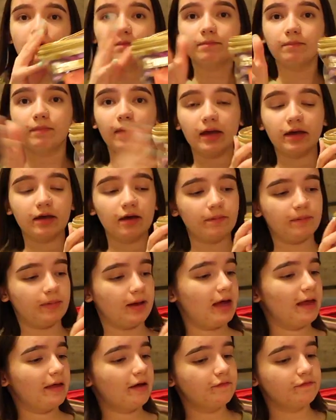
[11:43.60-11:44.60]
makeup
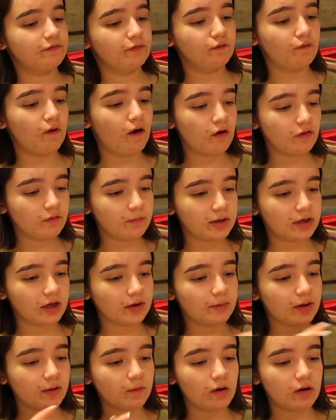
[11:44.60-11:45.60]
bag full all the
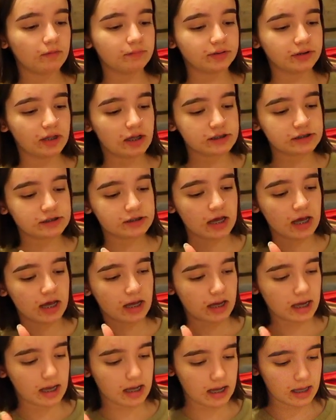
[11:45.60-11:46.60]
makeup I want, plus
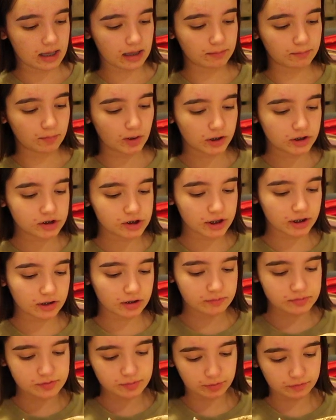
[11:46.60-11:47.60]
a Marc
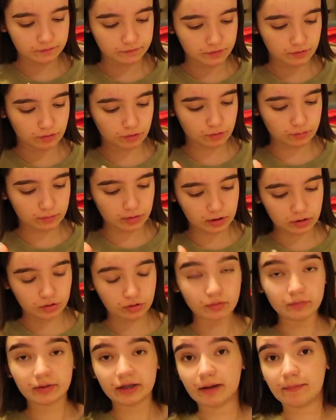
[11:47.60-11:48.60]
Jacobs perfume, a
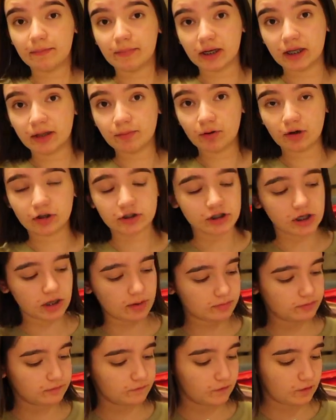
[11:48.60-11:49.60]
little like a mini Marc
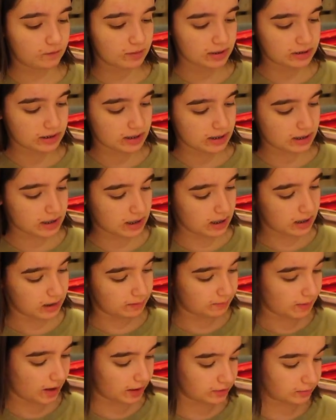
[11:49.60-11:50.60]
Jacobs perfume, and then a
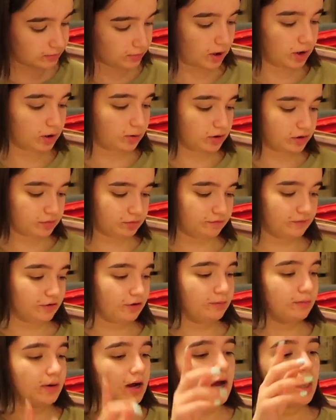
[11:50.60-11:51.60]
Bath and Body Works
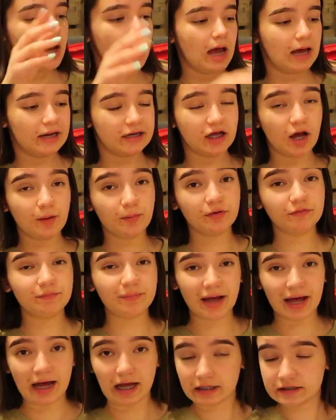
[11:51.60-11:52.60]
perfume, and a couple of
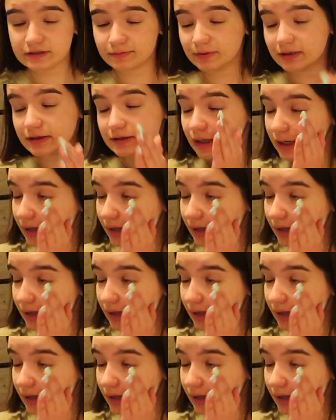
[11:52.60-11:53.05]
pads because